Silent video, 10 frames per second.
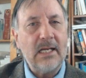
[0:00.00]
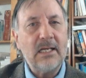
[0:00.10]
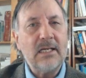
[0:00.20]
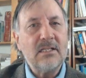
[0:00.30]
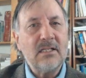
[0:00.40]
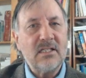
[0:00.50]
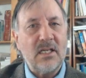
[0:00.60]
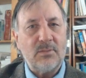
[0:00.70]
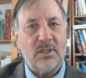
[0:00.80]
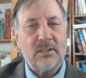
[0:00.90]
Caitlin is the
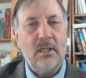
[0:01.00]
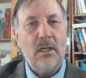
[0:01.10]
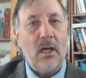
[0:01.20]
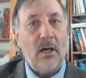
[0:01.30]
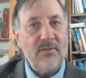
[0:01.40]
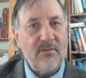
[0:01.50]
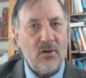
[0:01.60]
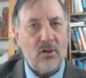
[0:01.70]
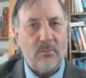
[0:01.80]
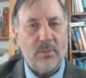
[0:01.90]
subject of the
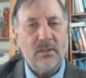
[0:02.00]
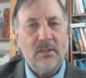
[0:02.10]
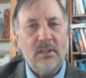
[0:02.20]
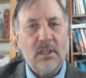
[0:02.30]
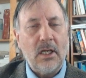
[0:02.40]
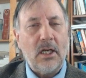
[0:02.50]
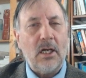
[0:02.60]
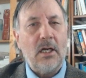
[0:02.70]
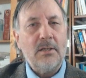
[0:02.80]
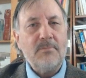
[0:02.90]
verb.
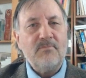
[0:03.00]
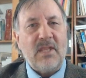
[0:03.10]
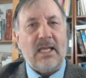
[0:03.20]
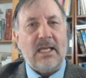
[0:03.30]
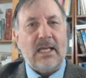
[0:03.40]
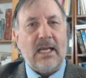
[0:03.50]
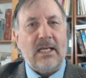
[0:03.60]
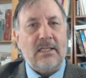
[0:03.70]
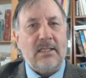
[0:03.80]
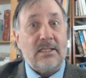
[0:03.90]
Uh,
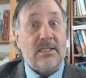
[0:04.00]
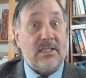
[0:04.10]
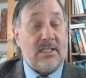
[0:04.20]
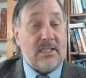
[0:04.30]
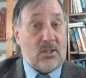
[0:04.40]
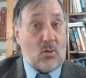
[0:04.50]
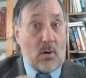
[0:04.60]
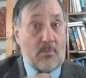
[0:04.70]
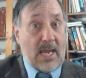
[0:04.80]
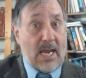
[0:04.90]
in this,
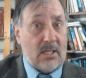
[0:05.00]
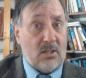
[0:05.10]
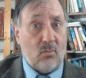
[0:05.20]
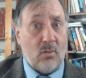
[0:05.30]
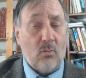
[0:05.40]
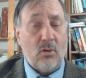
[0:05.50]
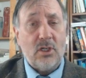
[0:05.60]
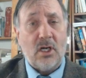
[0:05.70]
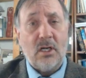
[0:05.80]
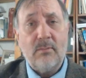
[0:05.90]
going back to what we
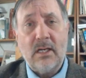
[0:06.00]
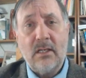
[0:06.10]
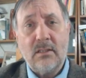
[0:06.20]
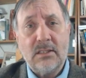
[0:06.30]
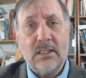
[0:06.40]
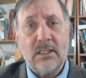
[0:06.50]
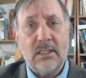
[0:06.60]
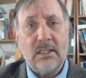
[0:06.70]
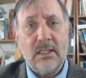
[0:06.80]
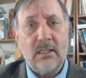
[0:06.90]
are talking about
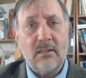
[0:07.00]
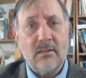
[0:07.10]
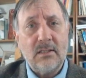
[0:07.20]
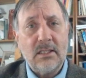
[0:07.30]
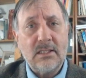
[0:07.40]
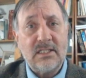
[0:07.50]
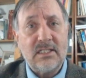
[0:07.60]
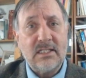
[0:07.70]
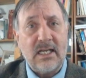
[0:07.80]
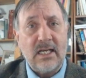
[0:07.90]
uh, in uh,
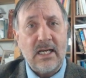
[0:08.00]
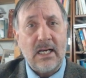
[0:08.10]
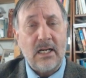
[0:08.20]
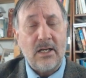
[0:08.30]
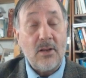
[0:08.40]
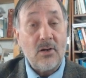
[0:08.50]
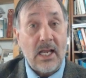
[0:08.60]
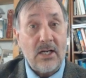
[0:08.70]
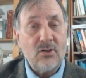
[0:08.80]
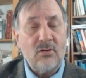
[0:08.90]
in
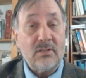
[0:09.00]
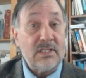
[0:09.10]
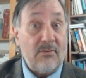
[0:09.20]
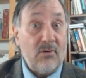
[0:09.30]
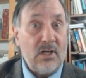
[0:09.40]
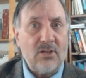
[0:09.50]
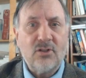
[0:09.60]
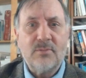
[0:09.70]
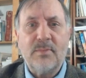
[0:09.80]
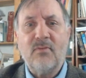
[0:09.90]
another lecture, or several
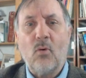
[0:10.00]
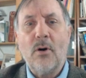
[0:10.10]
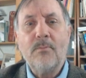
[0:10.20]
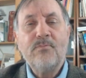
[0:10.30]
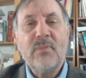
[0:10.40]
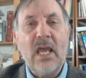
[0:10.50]
lectures before,